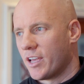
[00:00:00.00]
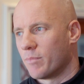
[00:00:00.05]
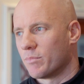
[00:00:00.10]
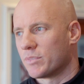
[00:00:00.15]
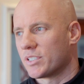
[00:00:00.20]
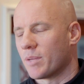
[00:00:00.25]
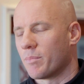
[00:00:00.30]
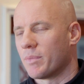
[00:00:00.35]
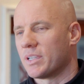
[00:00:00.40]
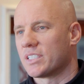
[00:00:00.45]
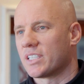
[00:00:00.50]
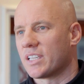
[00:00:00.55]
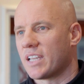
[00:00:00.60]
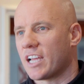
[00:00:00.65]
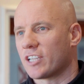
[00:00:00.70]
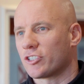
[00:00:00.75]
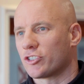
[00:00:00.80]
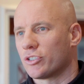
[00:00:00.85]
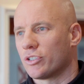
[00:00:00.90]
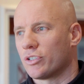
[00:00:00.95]
Some
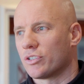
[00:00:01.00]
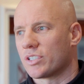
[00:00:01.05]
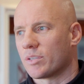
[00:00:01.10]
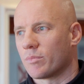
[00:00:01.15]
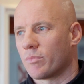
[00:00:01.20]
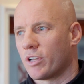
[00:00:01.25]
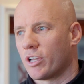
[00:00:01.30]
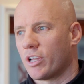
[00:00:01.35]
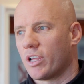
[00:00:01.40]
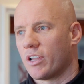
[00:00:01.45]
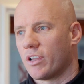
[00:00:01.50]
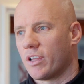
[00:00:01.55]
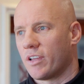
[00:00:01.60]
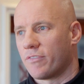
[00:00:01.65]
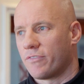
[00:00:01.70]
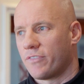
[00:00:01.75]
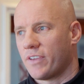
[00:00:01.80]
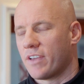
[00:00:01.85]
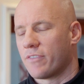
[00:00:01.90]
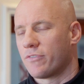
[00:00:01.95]
internationals, a
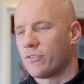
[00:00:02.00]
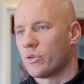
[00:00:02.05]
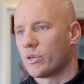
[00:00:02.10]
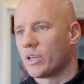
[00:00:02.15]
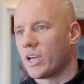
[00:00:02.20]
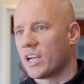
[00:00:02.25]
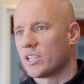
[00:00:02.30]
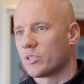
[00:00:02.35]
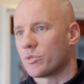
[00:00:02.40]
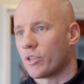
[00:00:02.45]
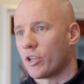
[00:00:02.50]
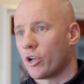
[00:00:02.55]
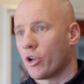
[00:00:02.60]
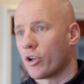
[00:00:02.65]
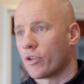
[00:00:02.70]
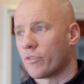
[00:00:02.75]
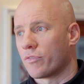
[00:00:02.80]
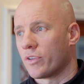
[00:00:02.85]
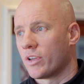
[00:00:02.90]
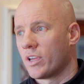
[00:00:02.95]
fair few guys with a
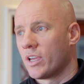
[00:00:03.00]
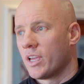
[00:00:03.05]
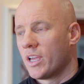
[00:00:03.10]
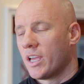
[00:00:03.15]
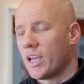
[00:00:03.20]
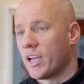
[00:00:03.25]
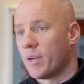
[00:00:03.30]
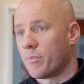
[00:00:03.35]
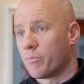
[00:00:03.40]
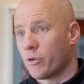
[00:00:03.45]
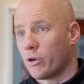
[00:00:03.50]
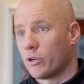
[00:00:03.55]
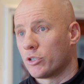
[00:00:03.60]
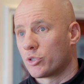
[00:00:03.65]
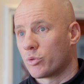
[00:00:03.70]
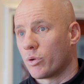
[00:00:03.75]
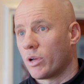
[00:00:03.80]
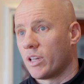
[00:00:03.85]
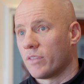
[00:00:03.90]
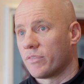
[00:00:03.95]
lot of Pro
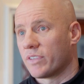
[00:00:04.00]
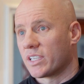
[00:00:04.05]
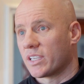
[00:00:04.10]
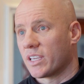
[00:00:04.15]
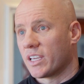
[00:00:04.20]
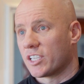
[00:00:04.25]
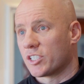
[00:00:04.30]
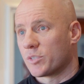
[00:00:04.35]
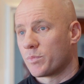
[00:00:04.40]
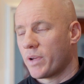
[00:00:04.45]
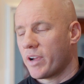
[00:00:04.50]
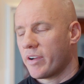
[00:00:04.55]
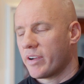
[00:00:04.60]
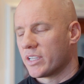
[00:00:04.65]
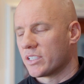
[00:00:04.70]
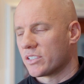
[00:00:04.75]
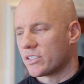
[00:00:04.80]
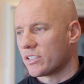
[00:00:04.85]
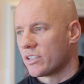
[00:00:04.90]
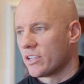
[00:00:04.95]
12
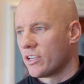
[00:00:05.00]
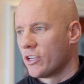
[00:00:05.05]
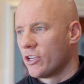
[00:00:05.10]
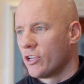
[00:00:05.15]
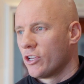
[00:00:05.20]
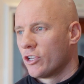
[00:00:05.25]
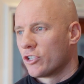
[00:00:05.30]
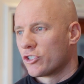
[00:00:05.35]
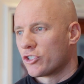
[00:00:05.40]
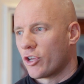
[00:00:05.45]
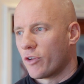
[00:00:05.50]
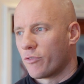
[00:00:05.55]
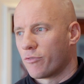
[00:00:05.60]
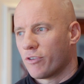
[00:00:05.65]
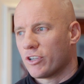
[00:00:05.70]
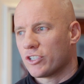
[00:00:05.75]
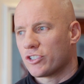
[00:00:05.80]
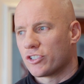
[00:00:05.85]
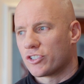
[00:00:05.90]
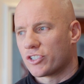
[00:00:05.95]
experience. So
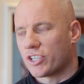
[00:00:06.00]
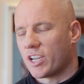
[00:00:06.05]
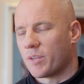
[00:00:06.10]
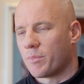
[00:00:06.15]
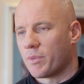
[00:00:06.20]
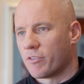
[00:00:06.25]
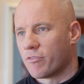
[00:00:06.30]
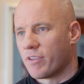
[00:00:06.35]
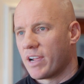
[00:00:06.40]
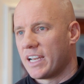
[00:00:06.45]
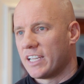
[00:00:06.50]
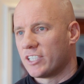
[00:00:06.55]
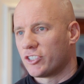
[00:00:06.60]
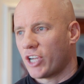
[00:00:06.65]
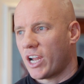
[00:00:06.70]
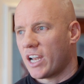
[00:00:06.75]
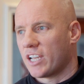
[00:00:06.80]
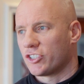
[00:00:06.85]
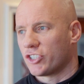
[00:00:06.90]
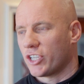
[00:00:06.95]
for us, it's going to be really
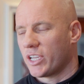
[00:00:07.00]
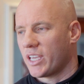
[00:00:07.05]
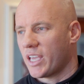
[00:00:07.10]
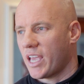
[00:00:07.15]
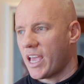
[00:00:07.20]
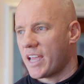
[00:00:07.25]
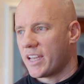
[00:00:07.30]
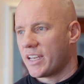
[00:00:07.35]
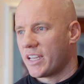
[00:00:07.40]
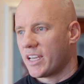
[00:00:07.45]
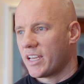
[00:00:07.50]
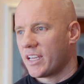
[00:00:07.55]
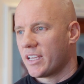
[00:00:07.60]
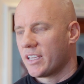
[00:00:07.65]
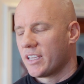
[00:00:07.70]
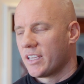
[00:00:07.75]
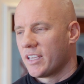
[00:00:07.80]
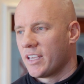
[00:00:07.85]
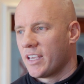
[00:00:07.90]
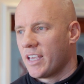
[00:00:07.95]
challenging, and
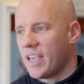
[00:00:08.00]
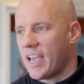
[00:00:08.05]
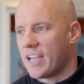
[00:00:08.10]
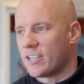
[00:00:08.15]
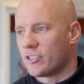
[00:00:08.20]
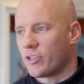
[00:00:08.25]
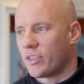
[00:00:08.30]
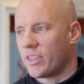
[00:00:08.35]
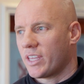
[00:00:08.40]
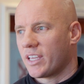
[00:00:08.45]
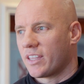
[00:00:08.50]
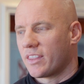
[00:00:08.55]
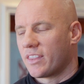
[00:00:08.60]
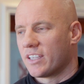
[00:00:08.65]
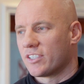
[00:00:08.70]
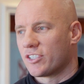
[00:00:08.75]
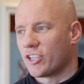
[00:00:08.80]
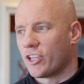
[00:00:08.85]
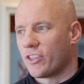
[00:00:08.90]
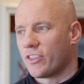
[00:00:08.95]
to think
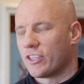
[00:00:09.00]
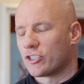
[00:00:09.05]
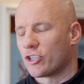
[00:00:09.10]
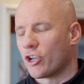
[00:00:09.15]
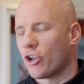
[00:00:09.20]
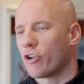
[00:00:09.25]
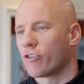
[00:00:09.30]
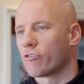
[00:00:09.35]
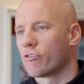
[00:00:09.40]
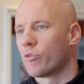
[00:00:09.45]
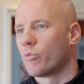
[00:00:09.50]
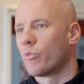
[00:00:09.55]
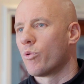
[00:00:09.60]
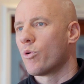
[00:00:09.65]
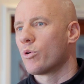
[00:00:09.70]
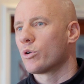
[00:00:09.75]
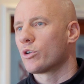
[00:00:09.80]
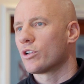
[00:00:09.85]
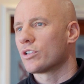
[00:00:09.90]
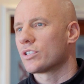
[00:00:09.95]
there's a lot of
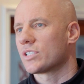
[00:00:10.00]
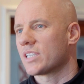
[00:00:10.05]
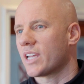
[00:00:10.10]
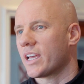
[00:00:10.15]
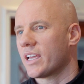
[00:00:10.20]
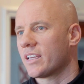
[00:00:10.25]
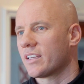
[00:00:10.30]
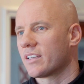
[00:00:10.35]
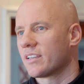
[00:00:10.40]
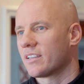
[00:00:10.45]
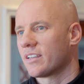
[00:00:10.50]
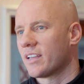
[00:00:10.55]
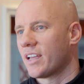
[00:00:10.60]
reward on stake.